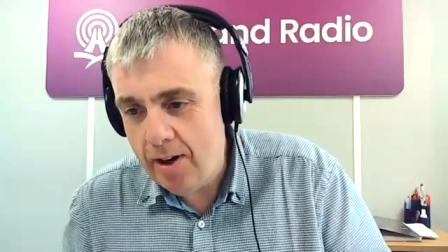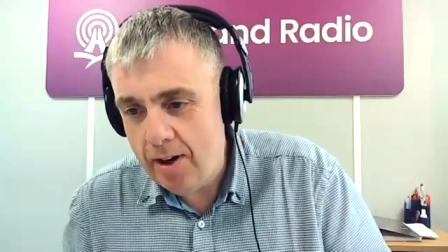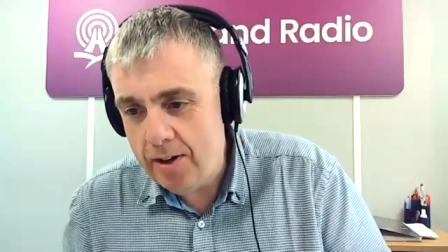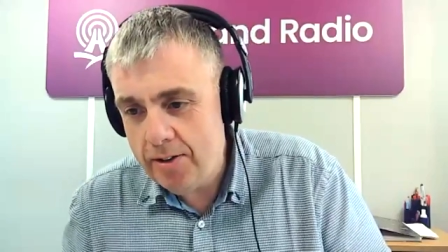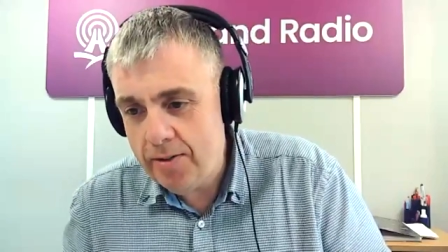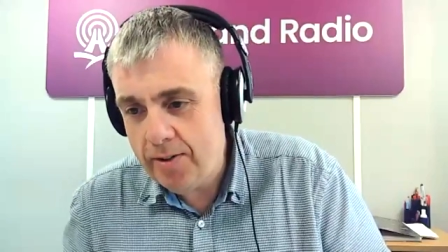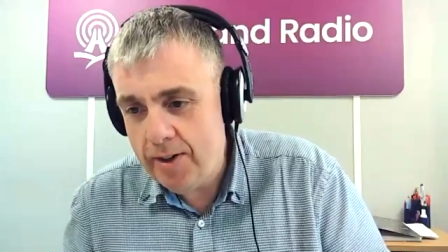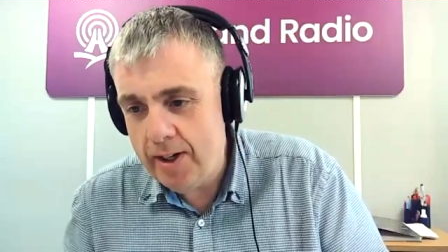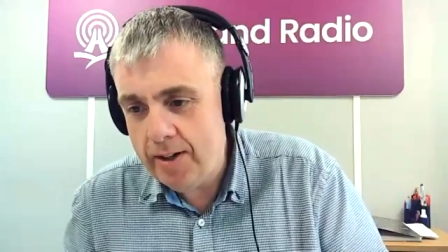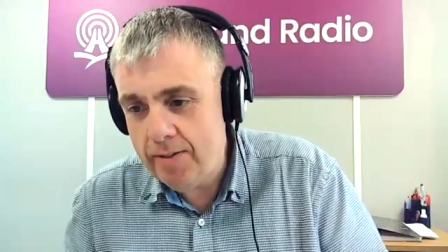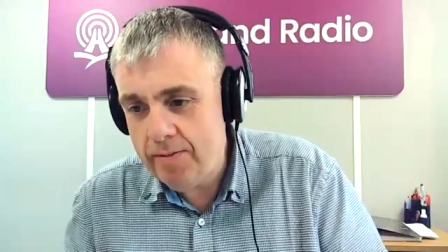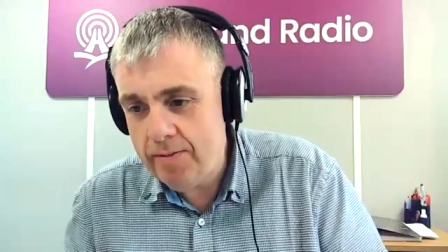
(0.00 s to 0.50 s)

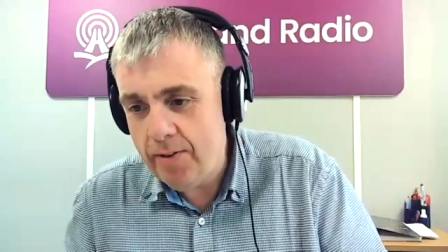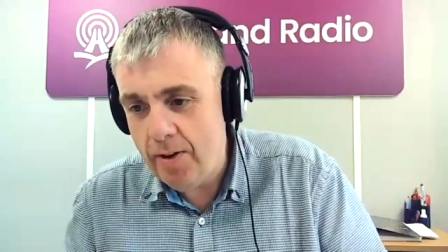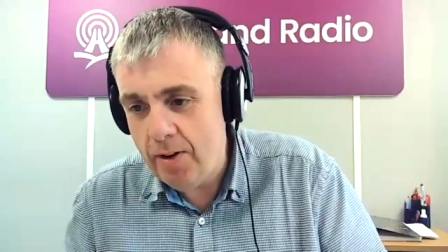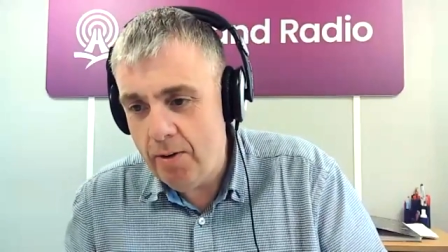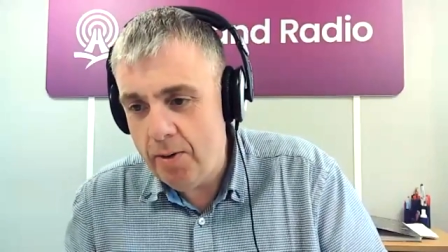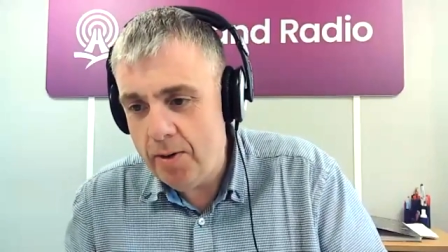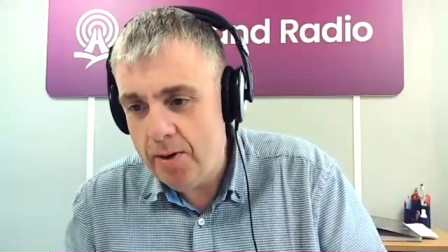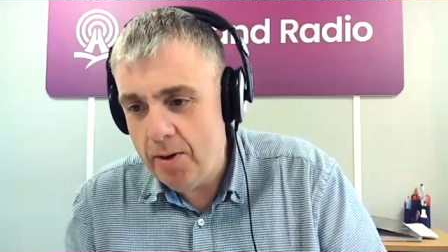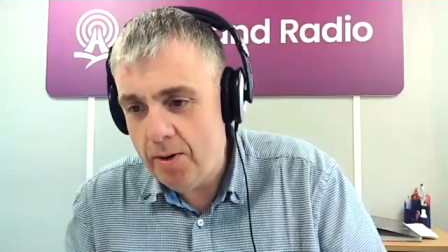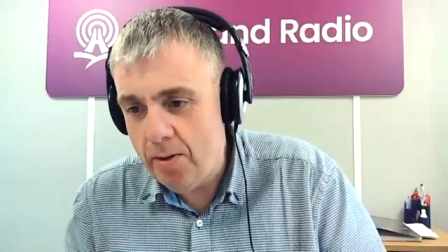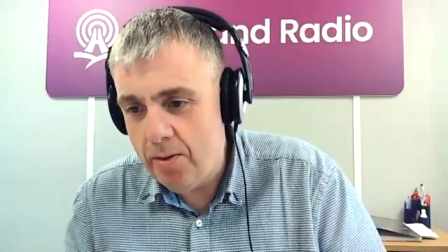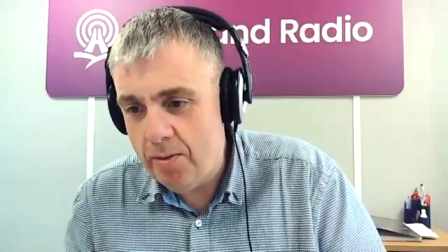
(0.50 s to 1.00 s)
Andrade
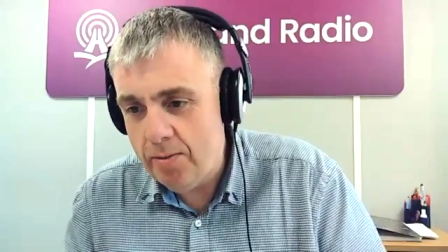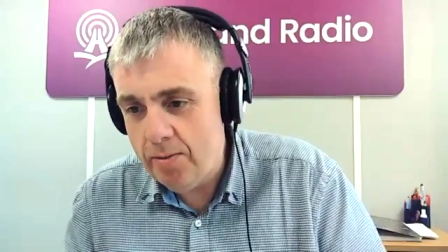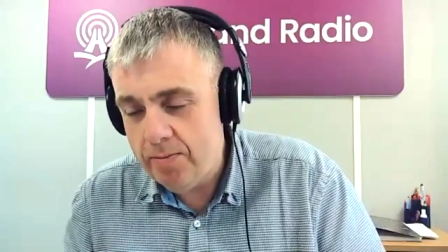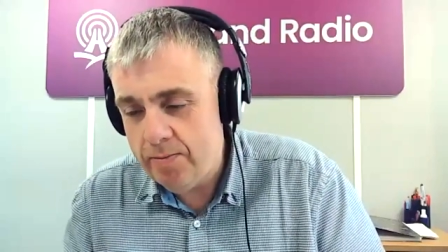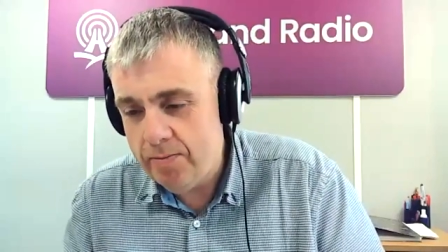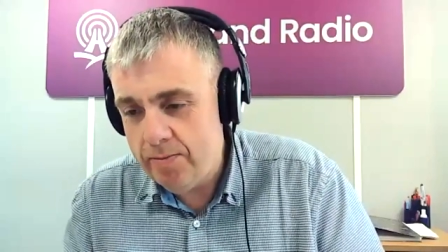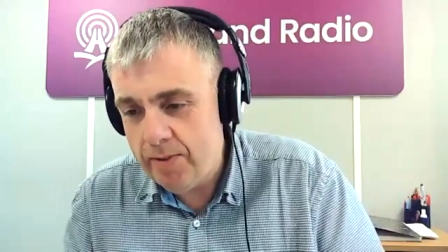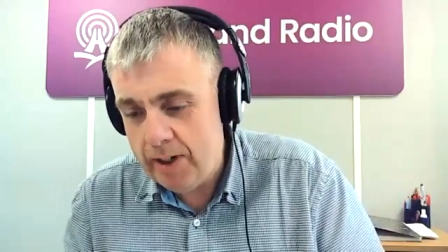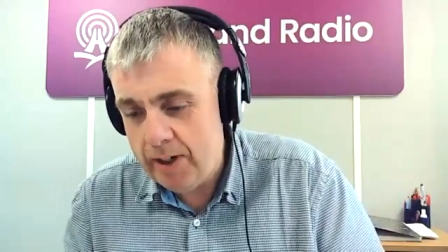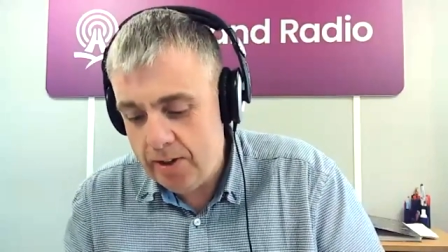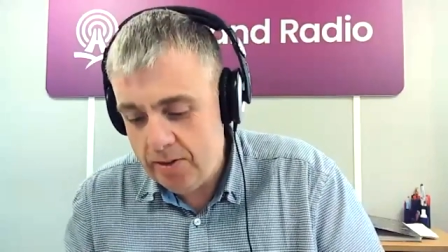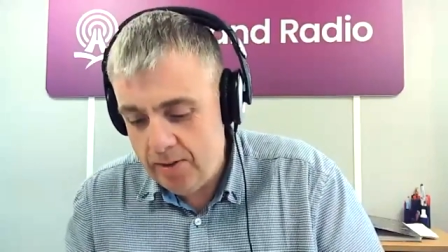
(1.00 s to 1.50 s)
following your
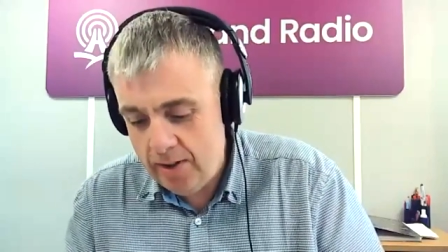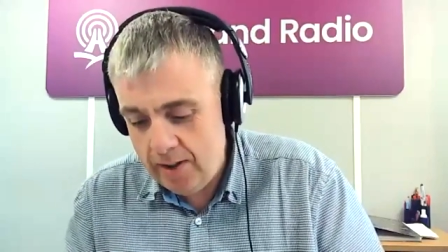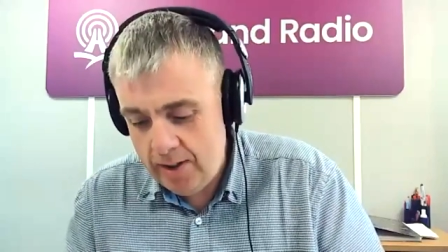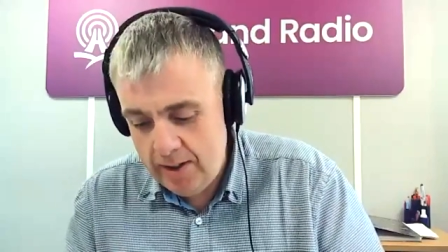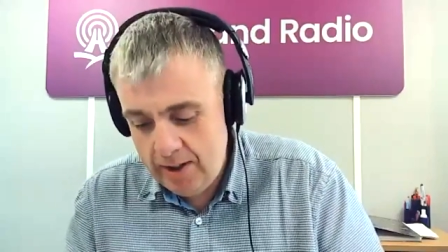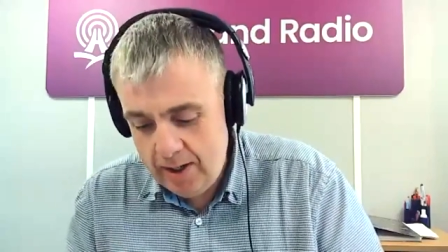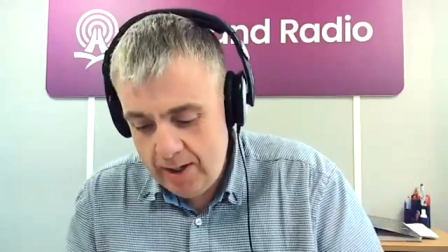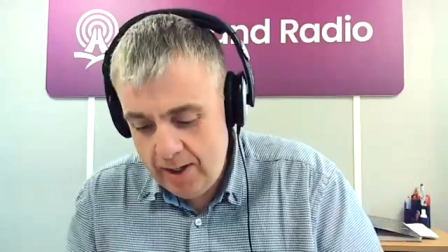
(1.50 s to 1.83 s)
victory